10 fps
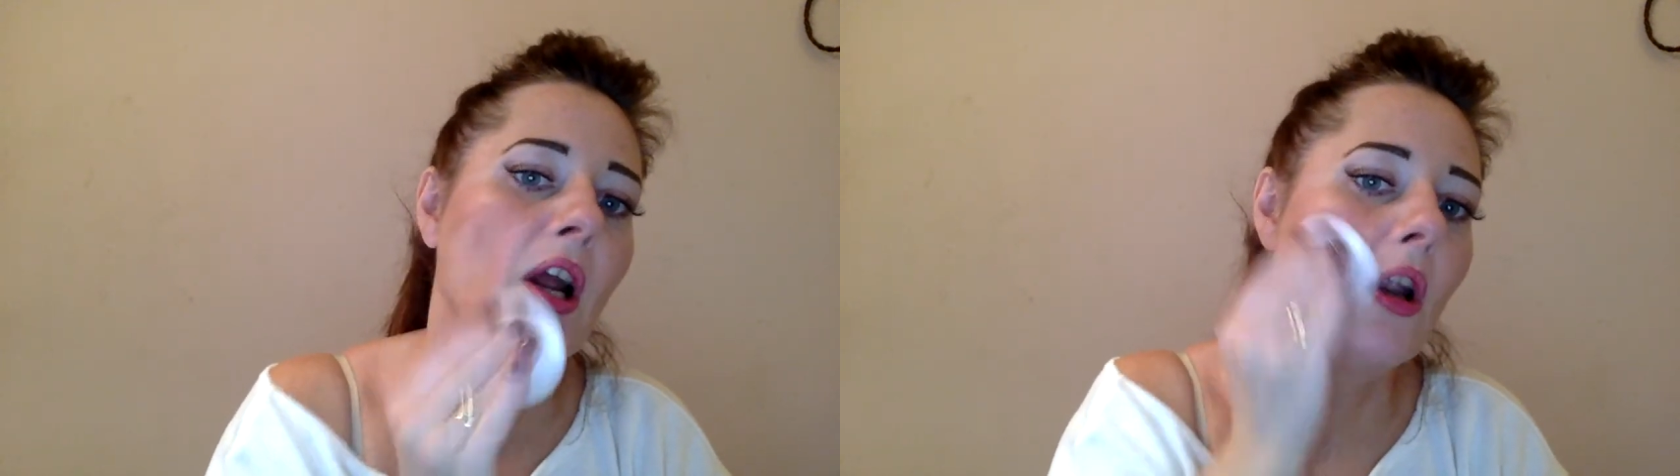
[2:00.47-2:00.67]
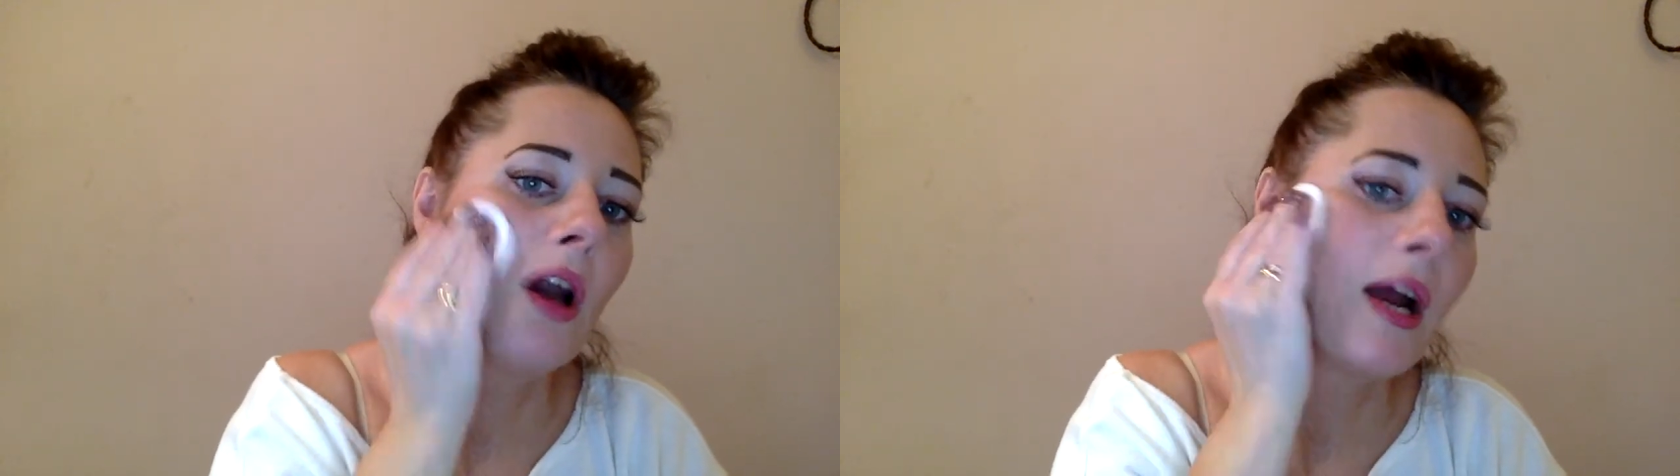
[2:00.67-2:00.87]

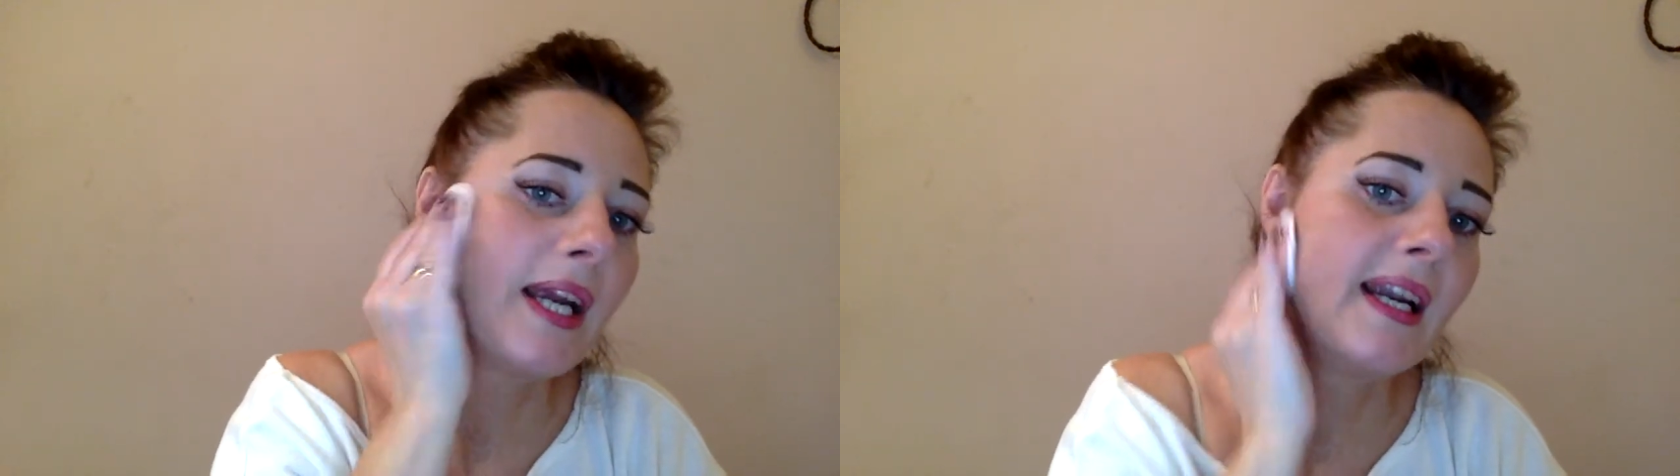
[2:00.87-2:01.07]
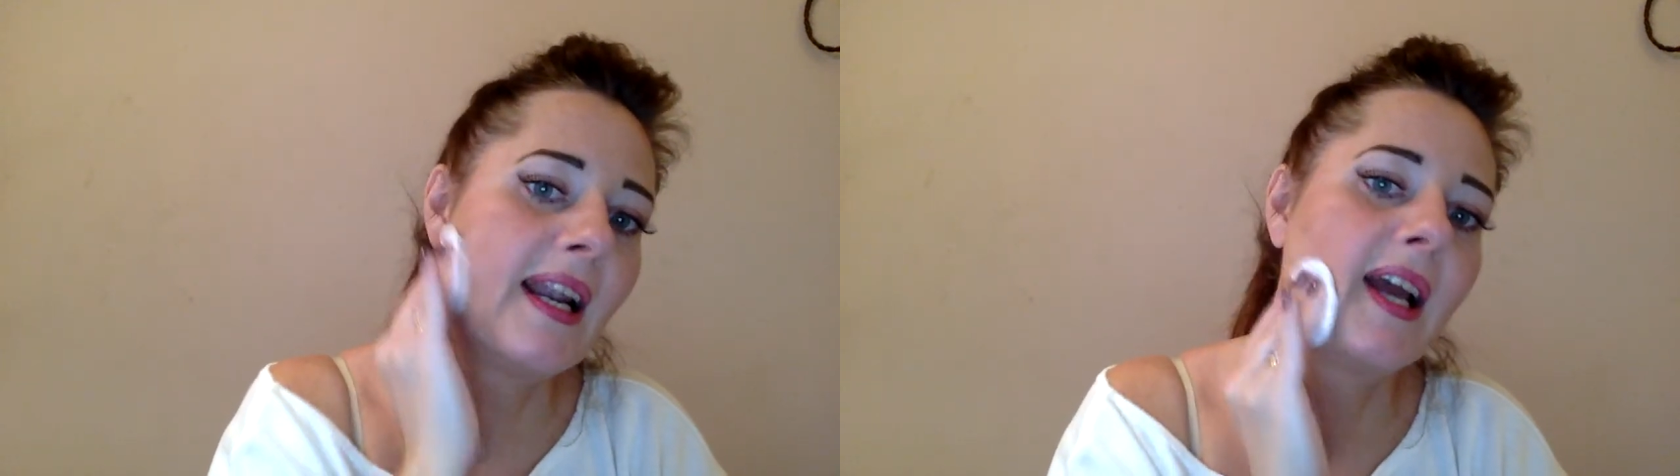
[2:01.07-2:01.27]

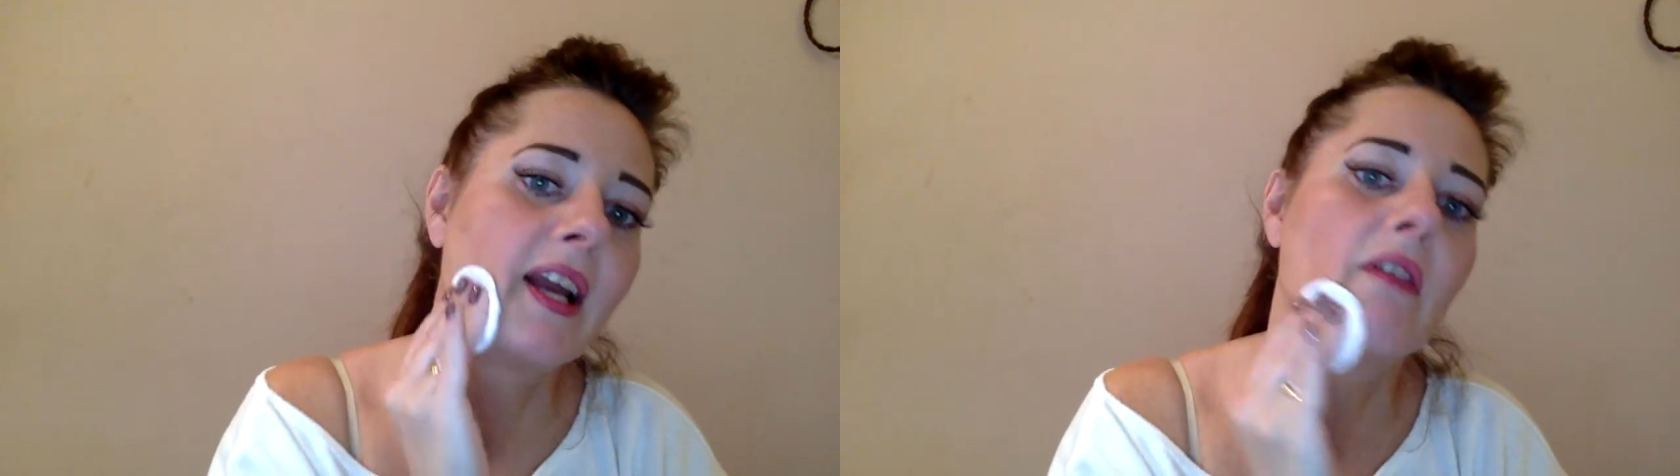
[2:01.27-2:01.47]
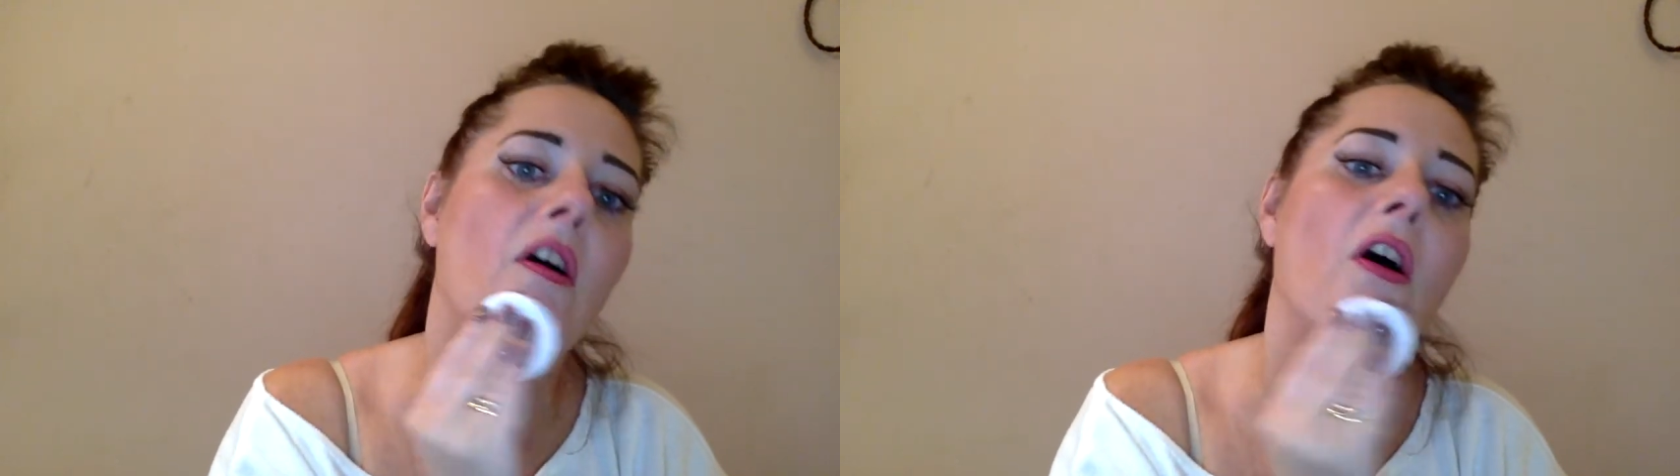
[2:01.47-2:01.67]
light
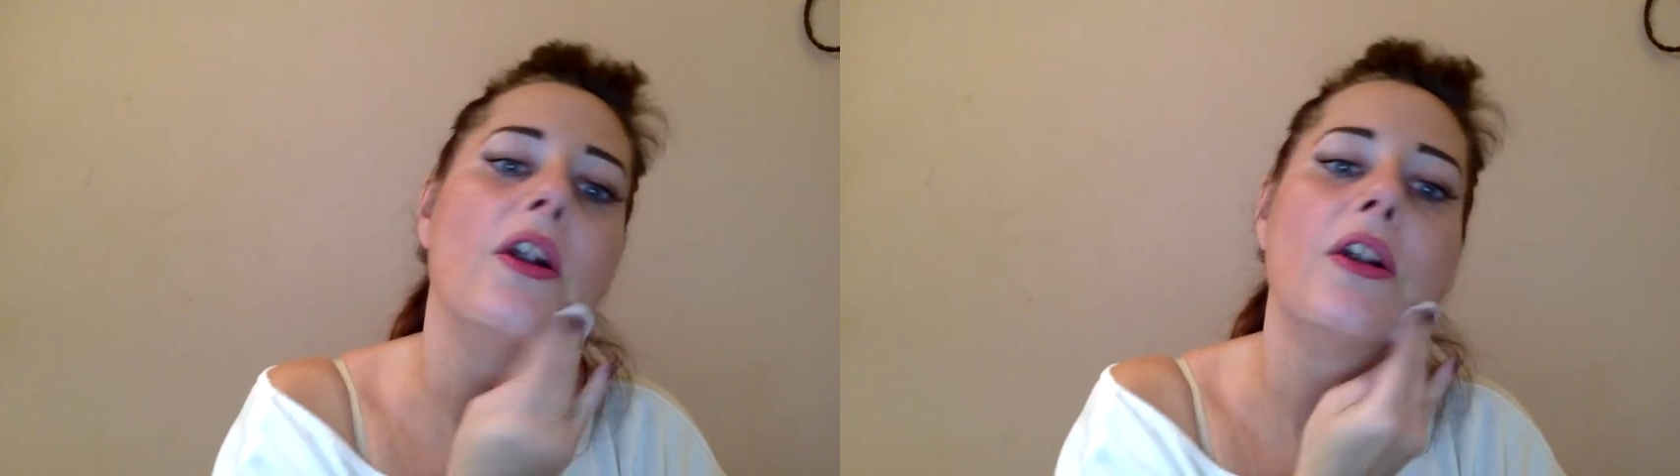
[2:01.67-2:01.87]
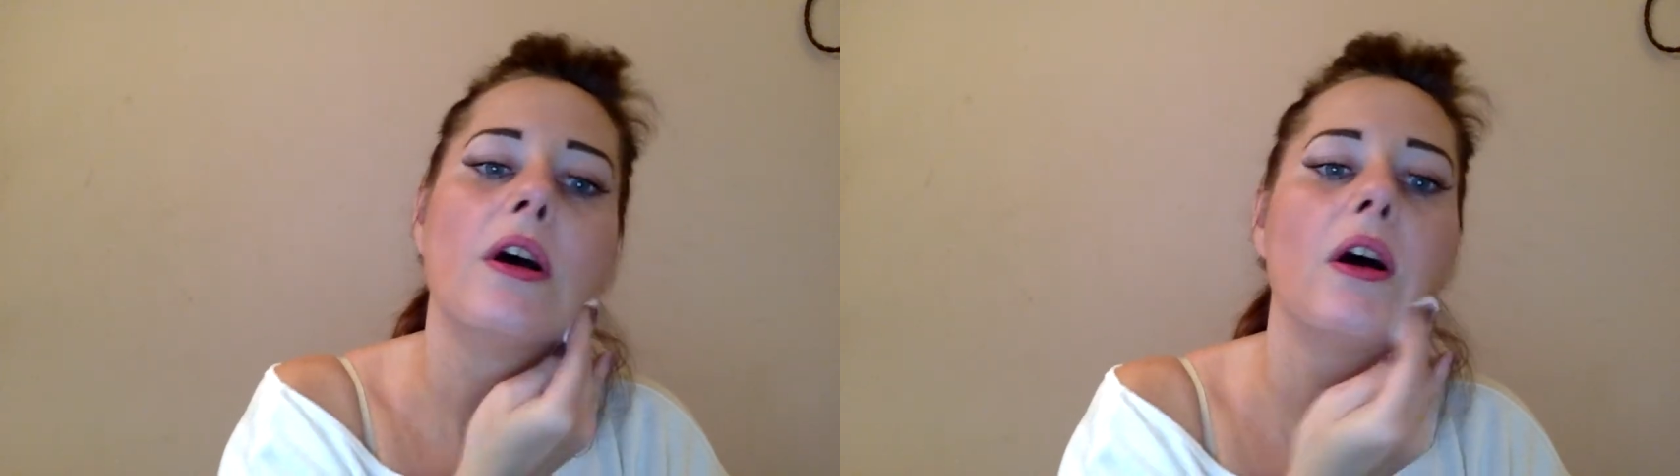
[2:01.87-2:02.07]
layer on.